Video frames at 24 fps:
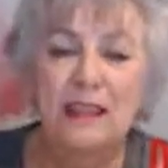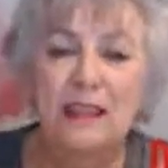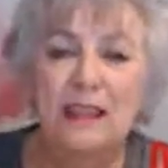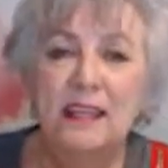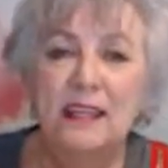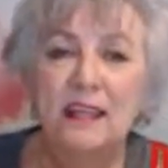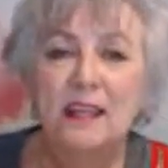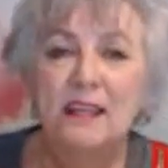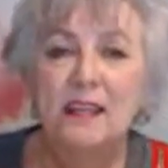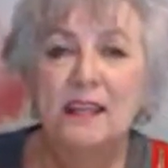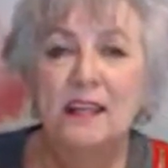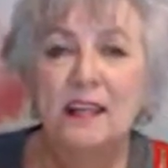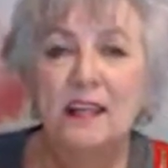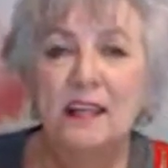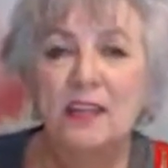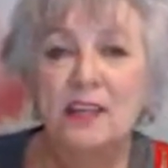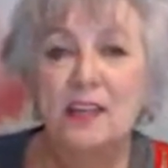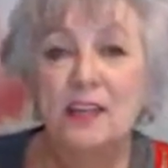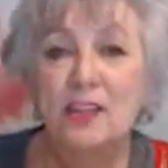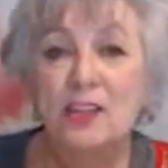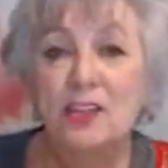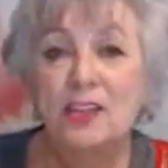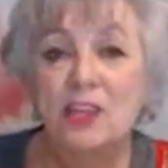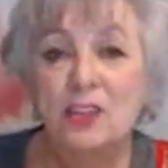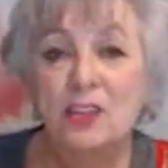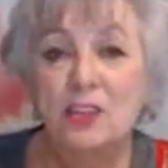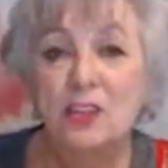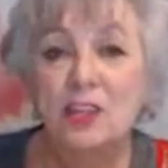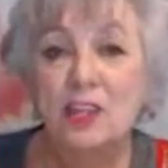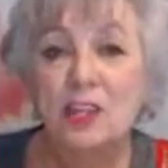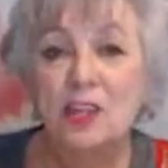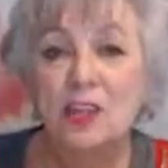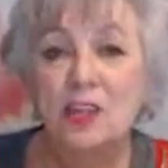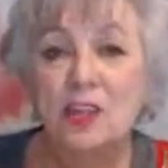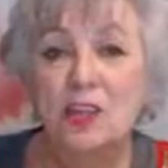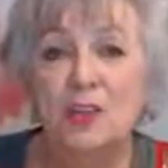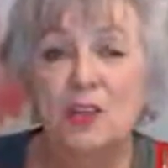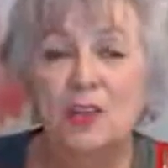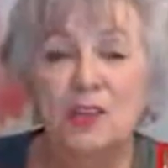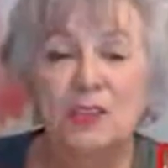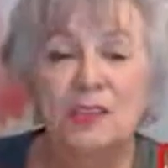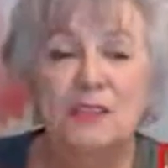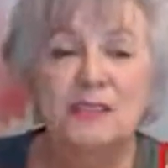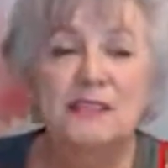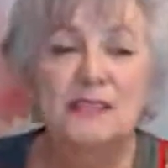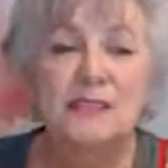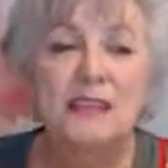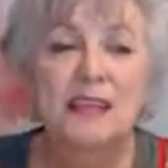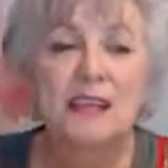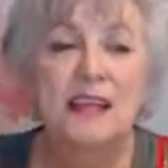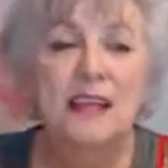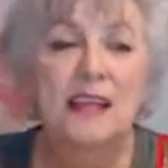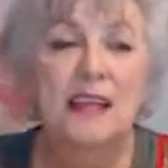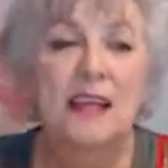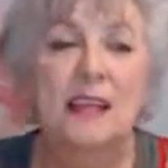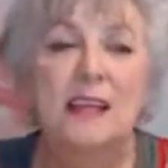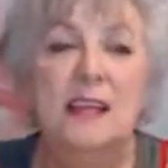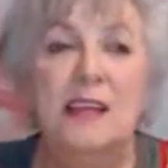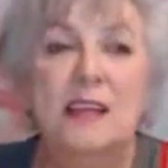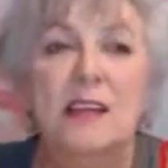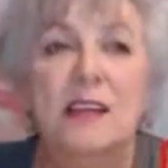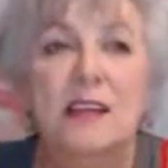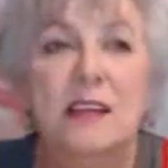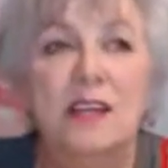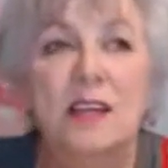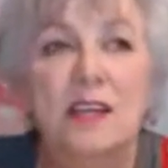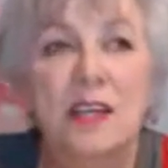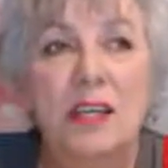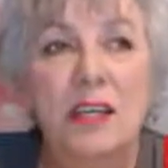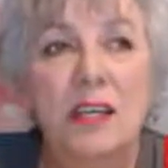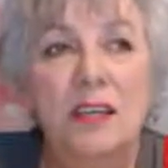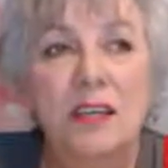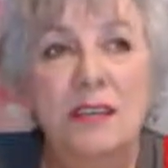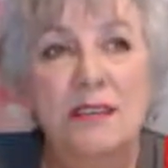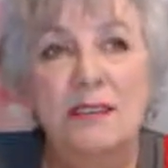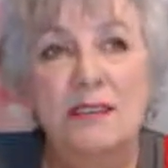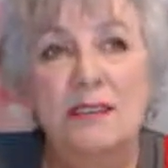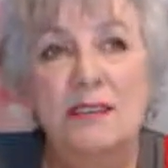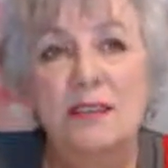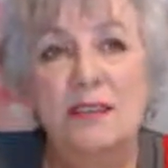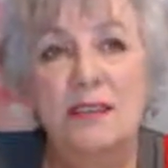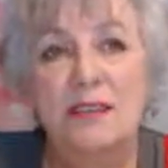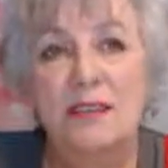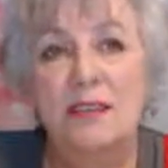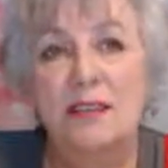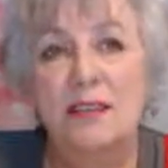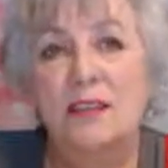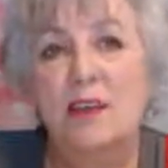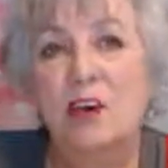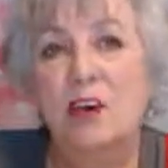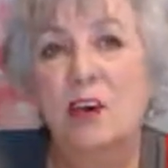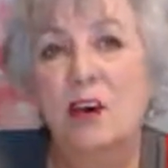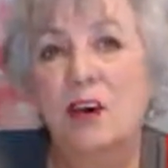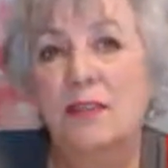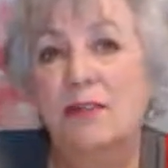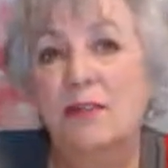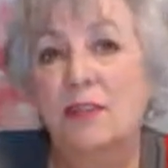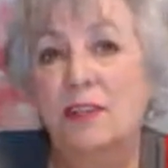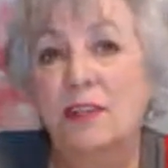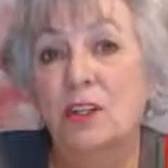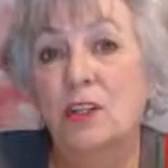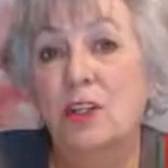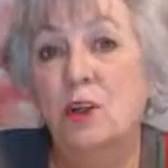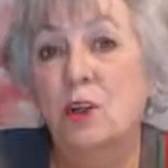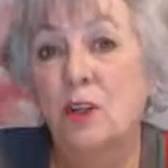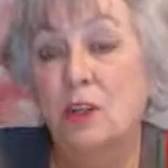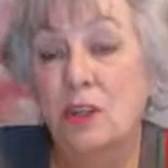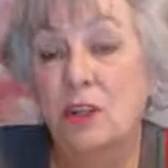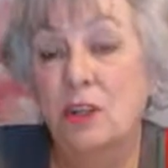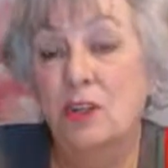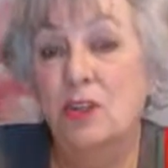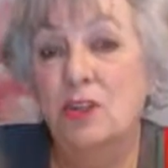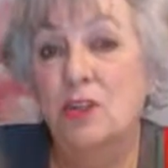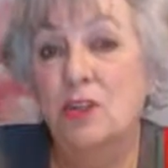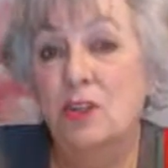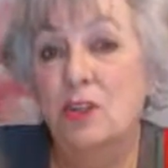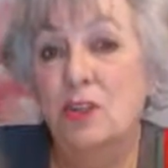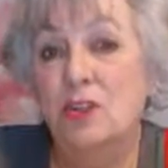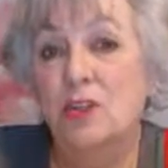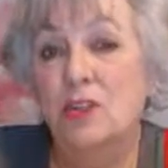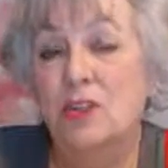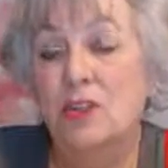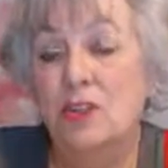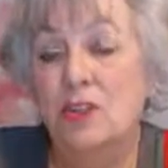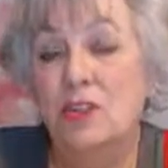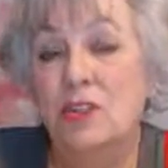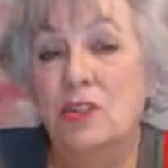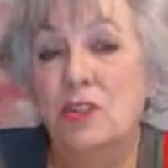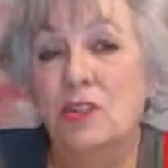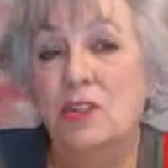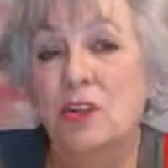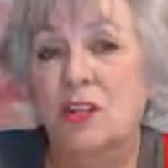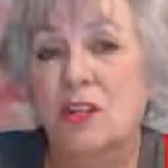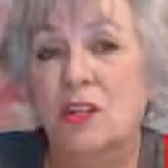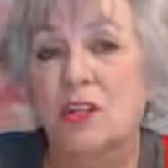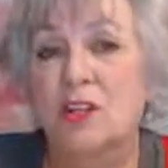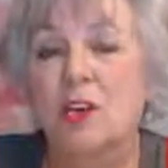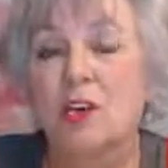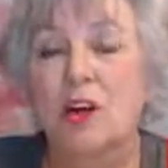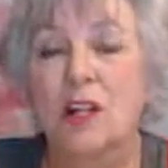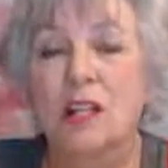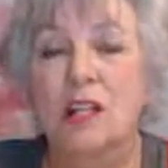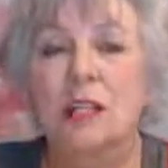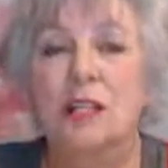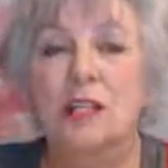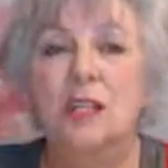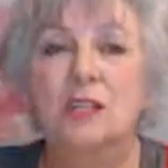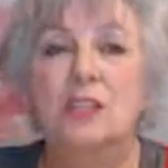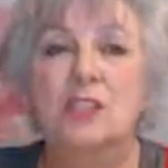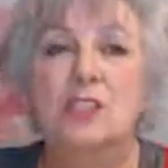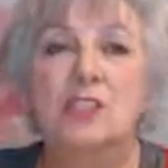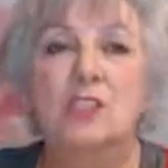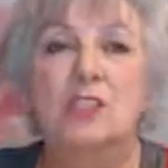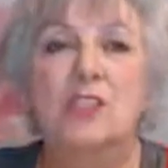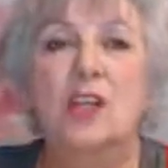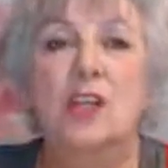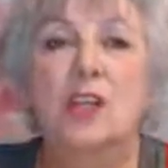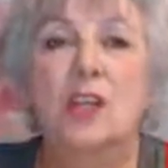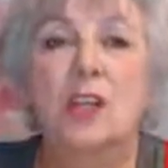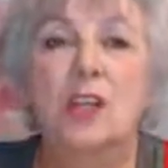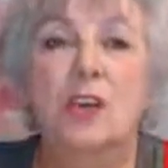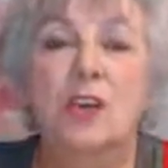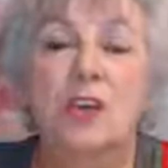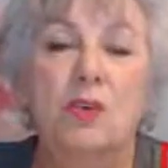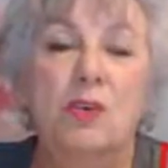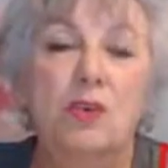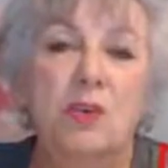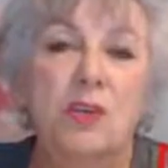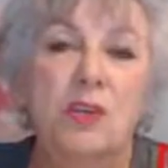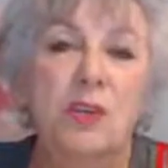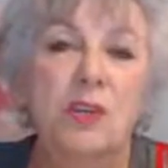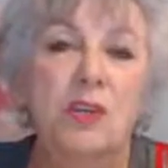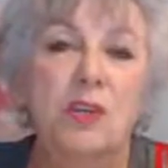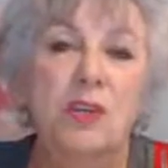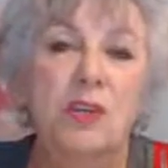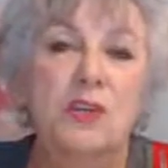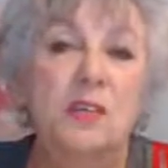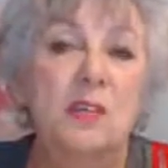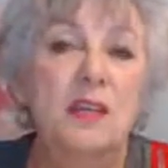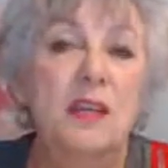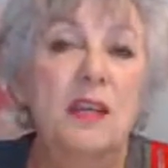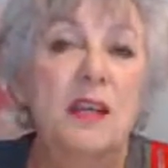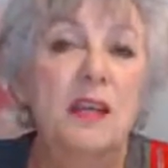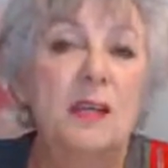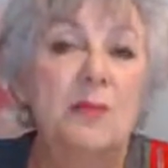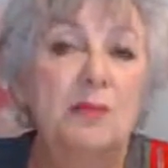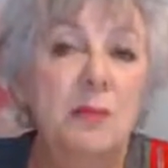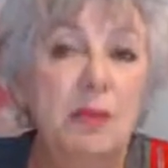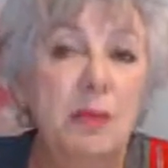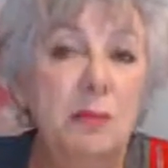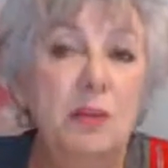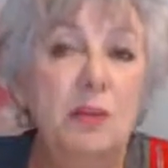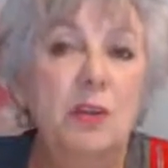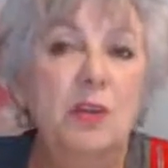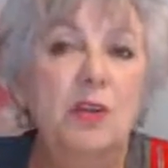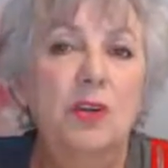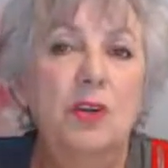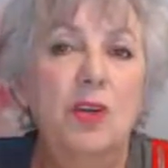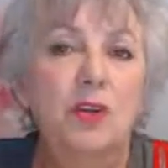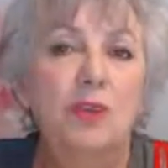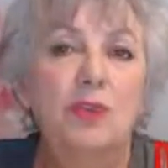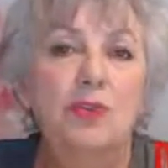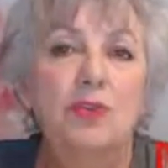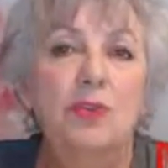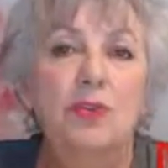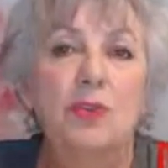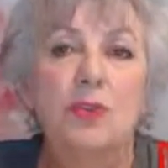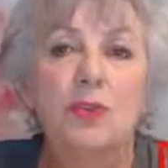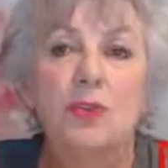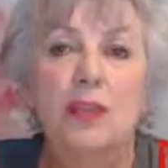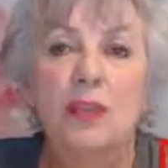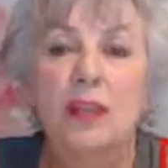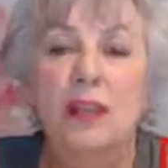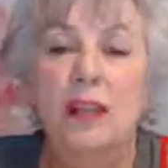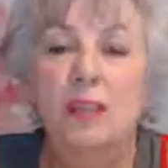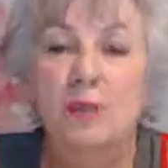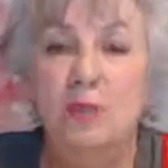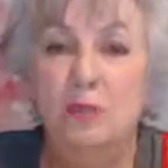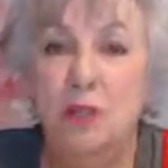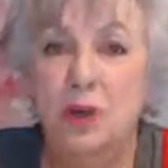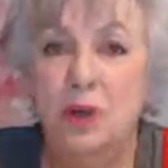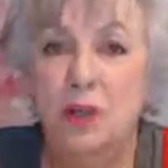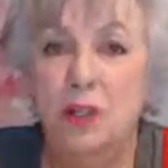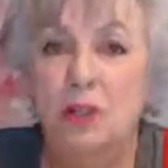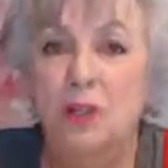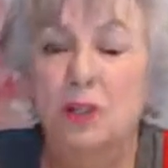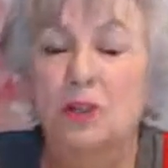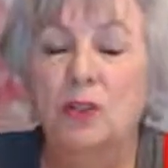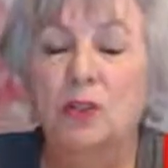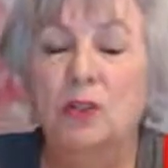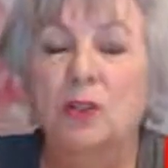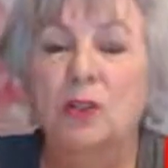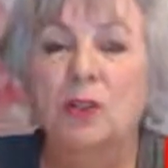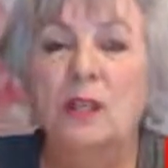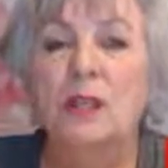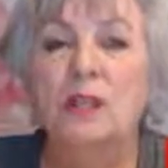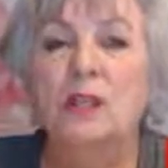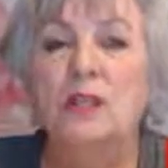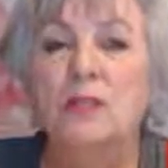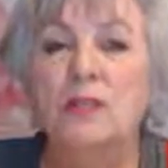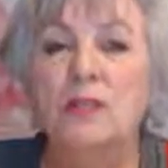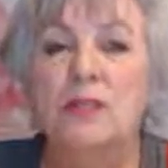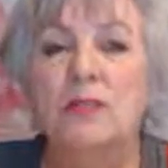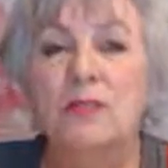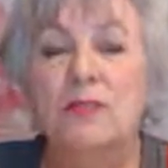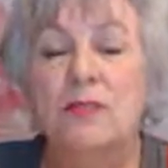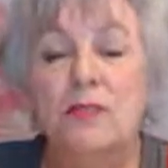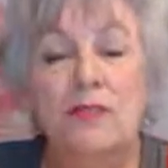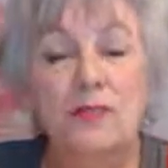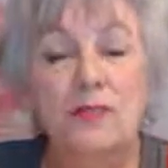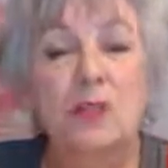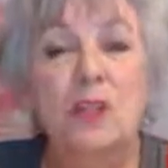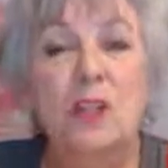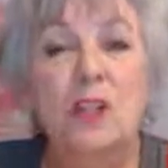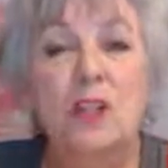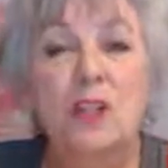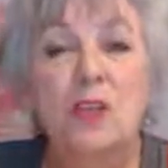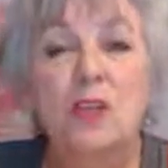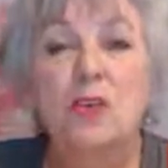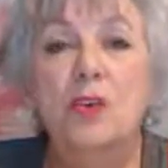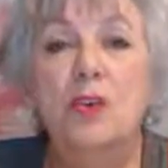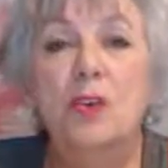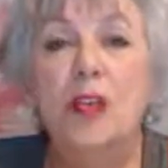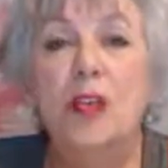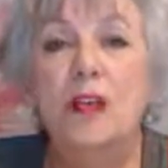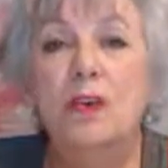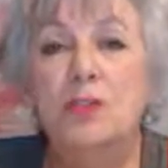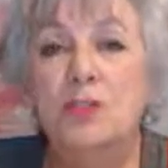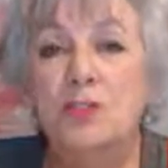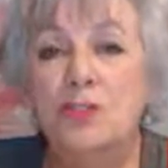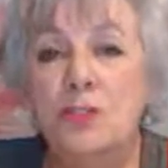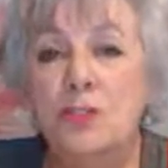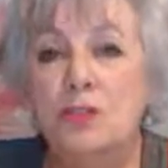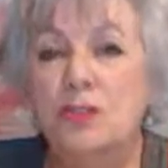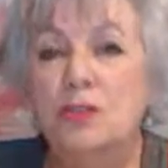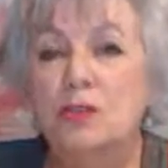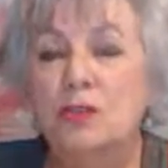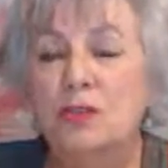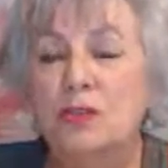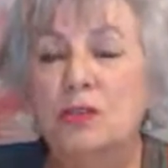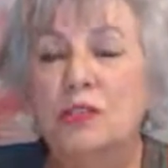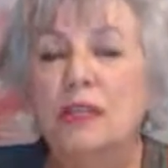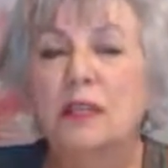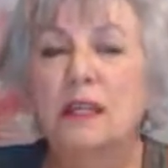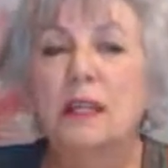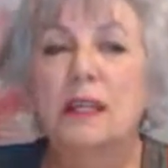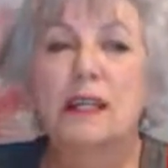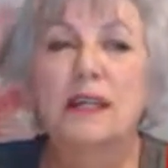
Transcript: In the 30-year-olds, there is often careers. You're just out of college, starting careers, maybe looking for a life partner, looking so that you can have children.